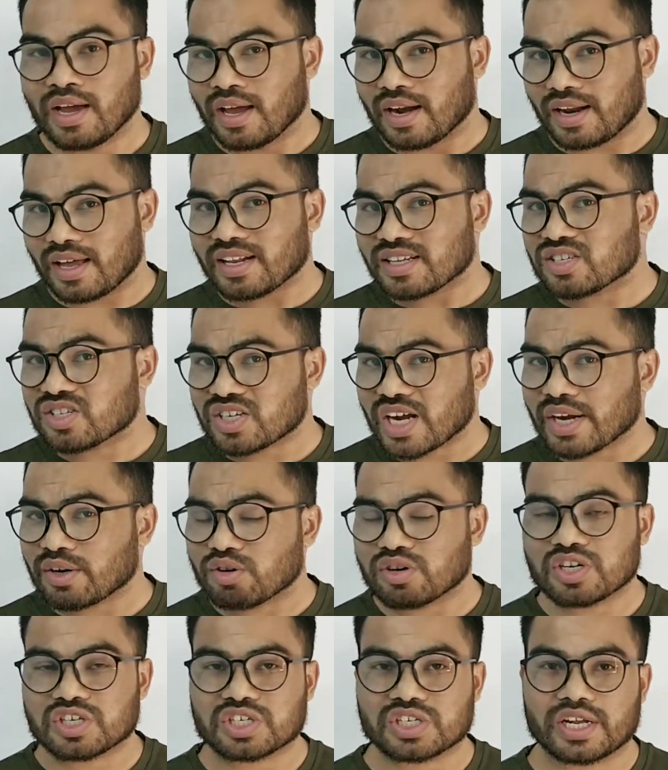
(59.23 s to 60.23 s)
Let us try to
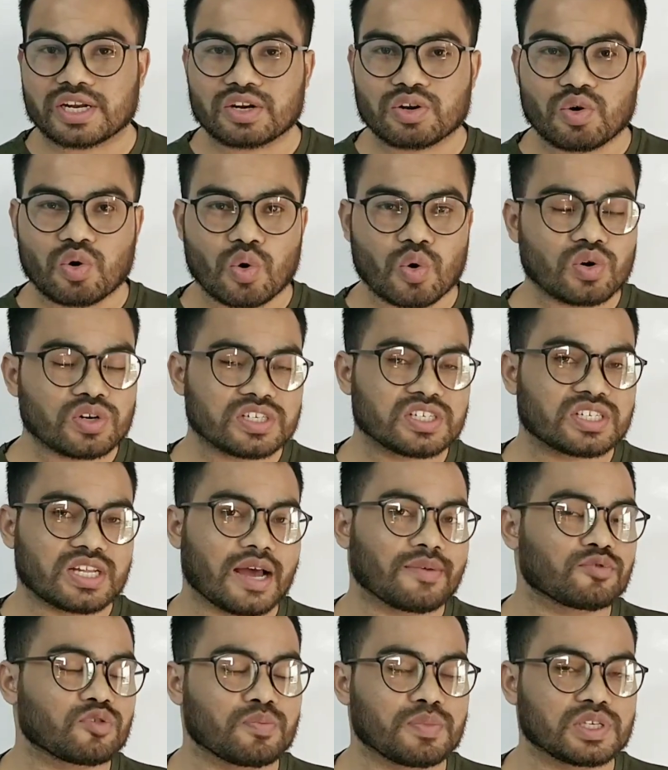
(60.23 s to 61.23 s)
understand all these
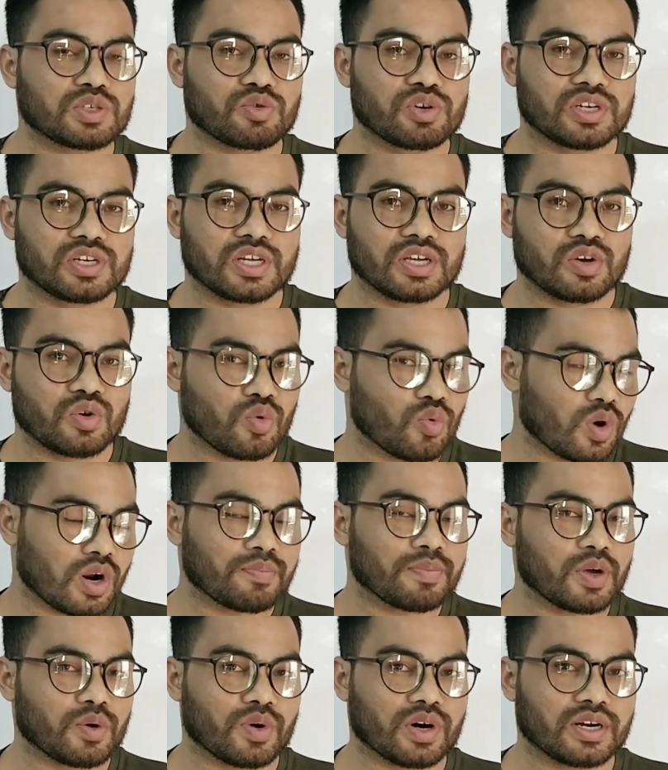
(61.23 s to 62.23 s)
types of majority one
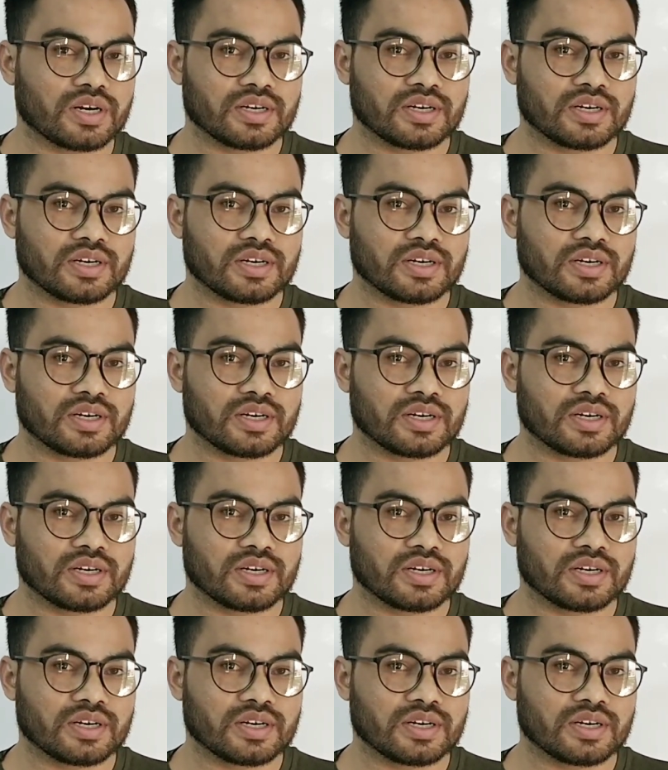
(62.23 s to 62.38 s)
by one.